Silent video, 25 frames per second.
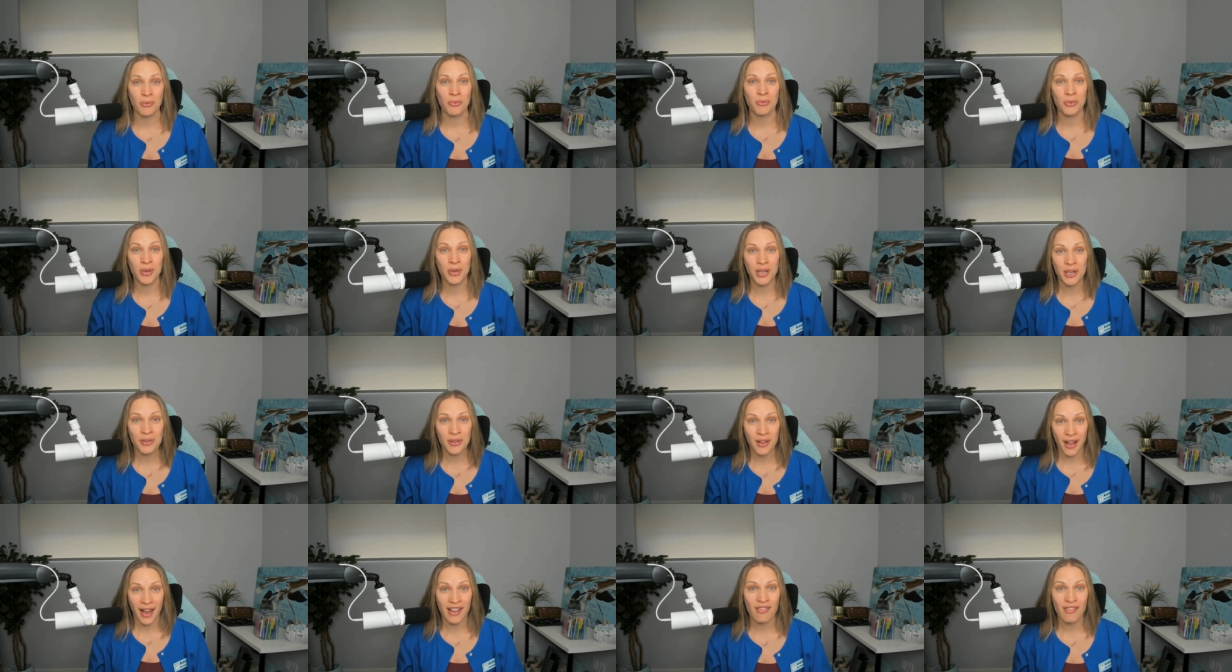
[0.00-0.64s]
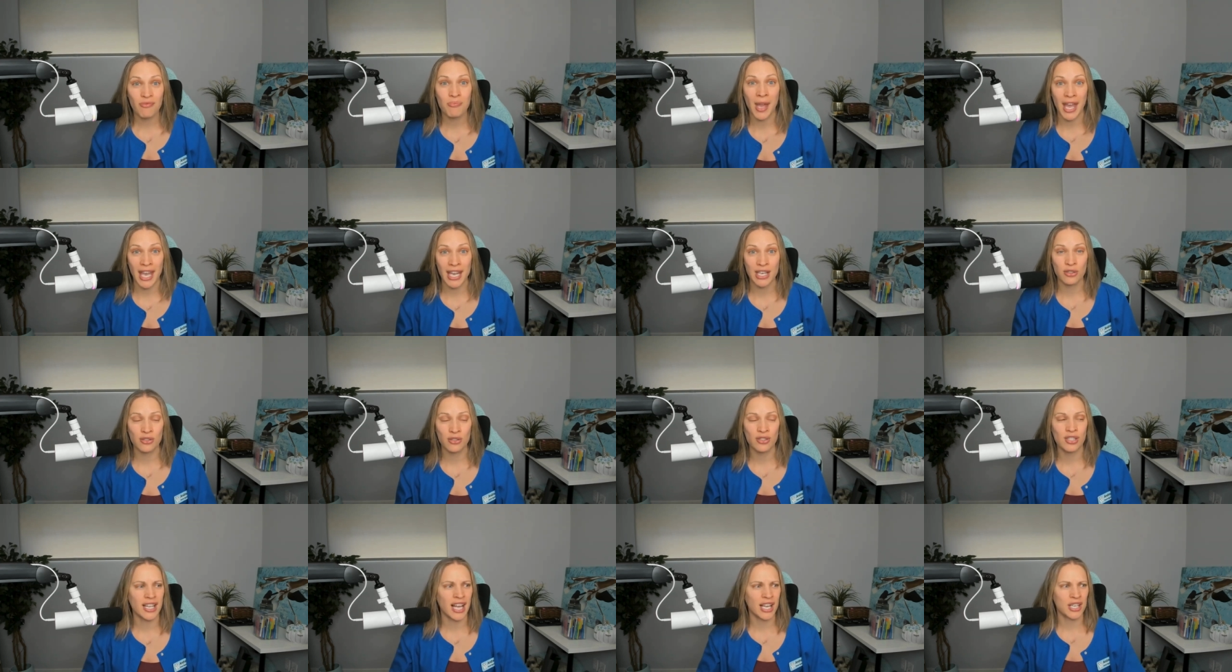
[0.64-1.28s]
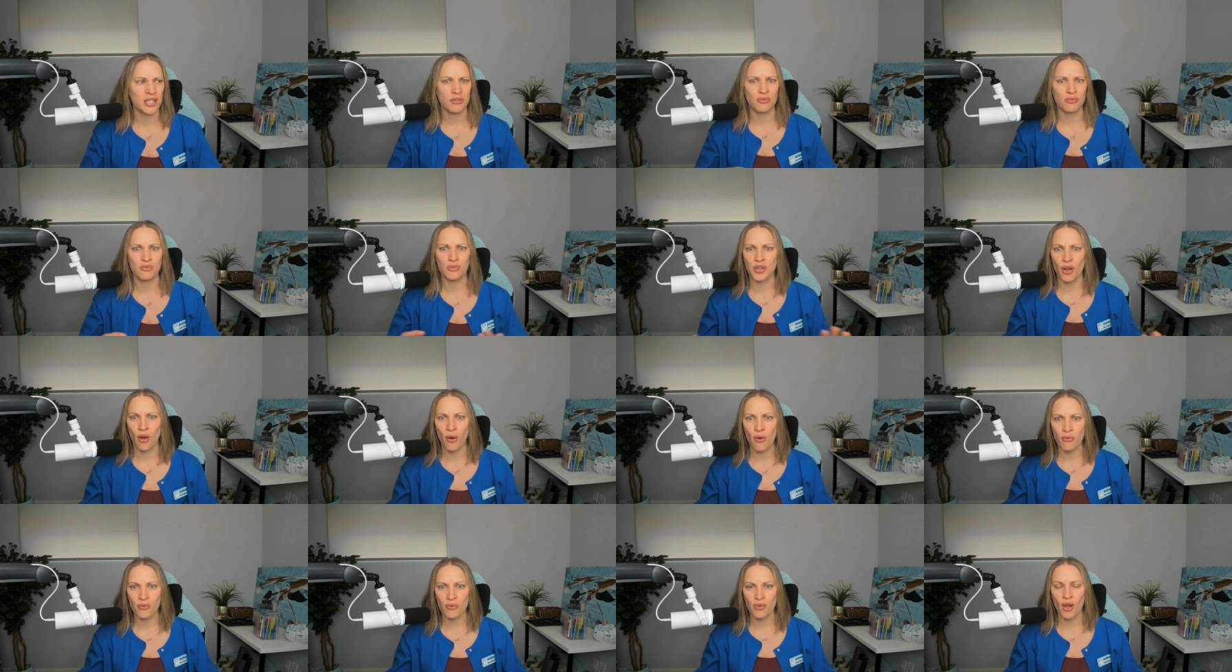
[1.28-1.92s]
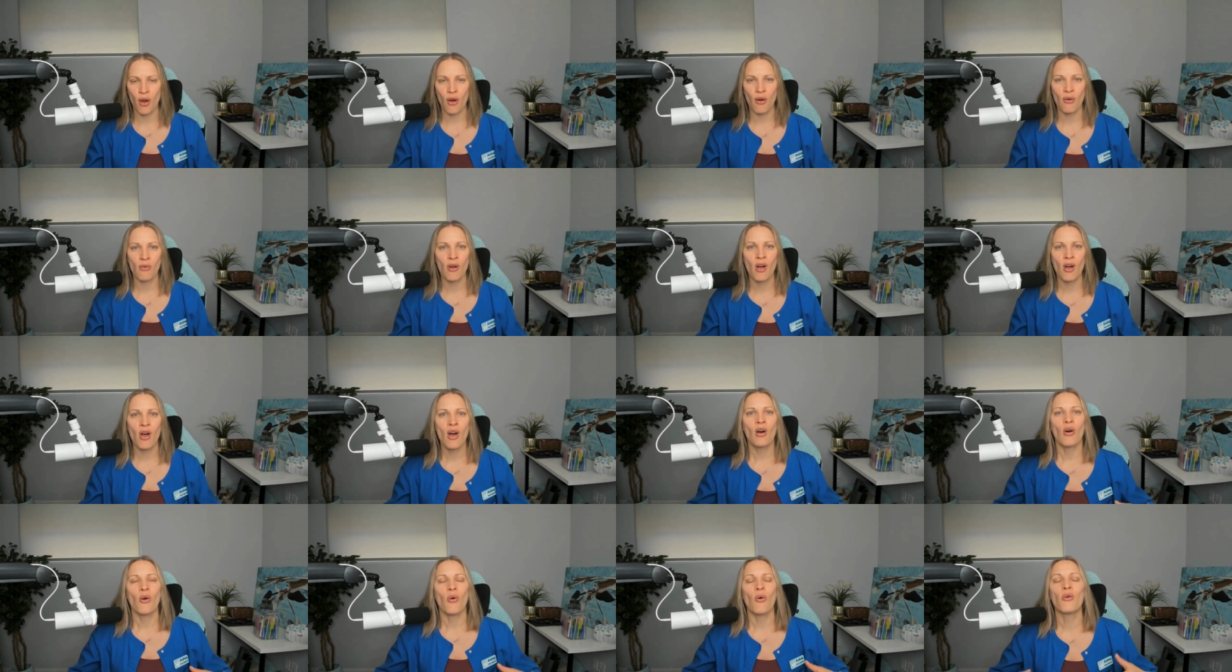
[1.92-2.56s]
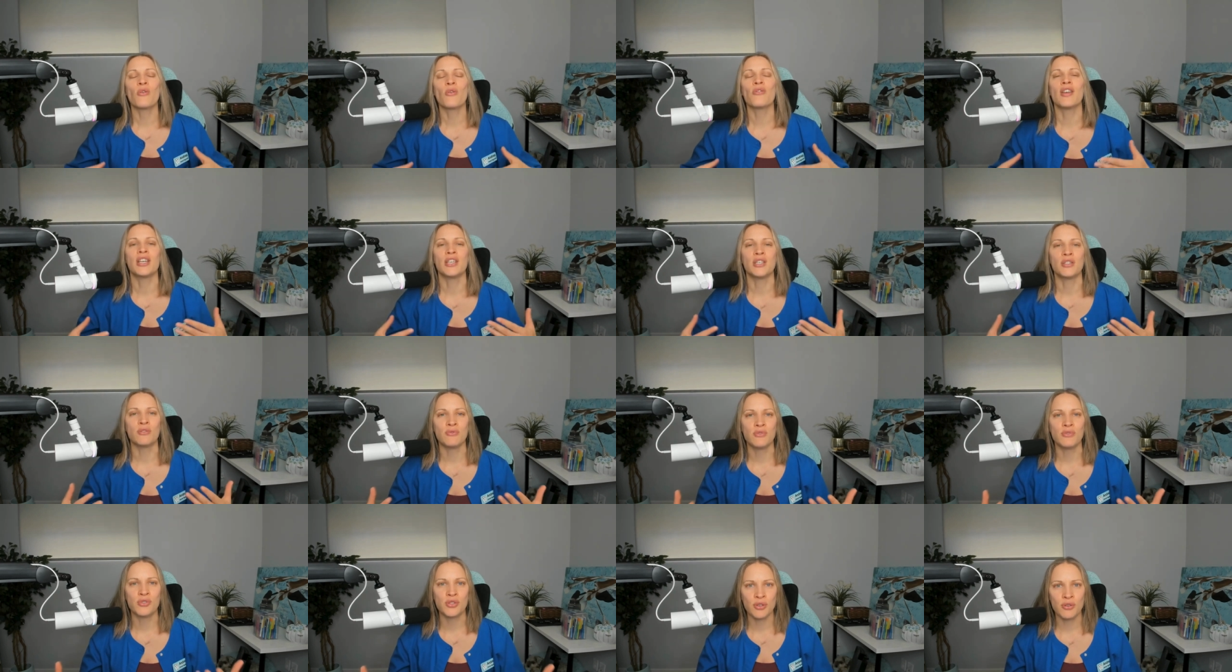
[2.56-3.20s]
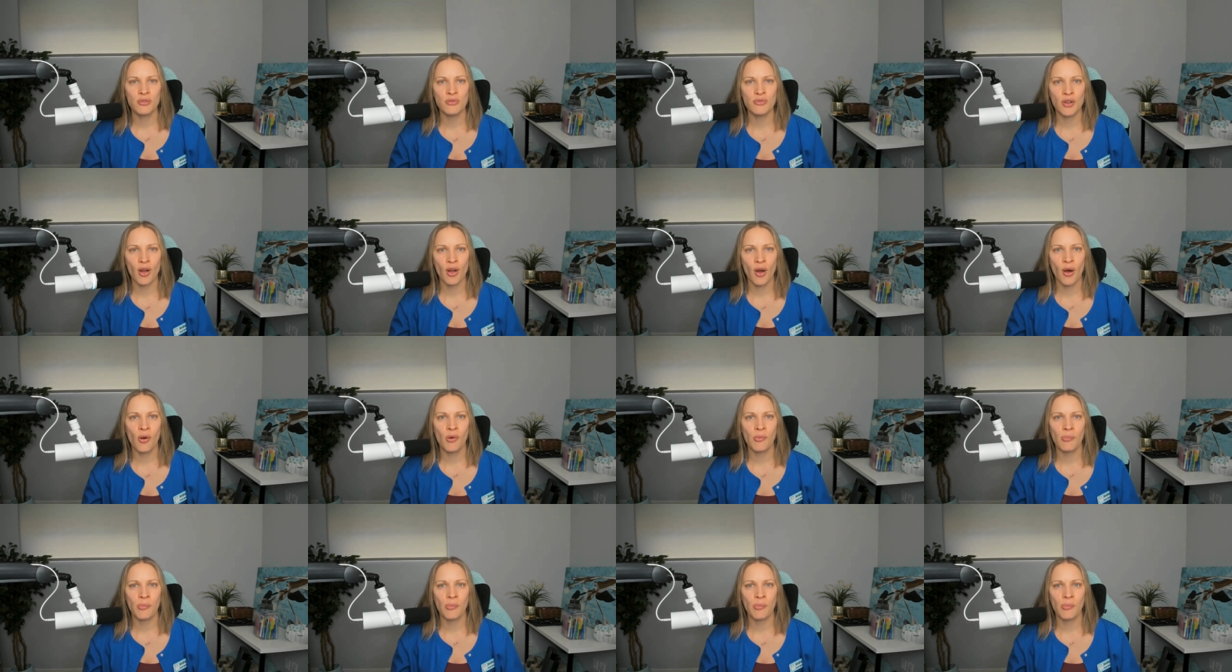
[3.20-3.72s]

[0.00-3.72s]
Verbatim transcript: real live patients that you don't know or that you do know,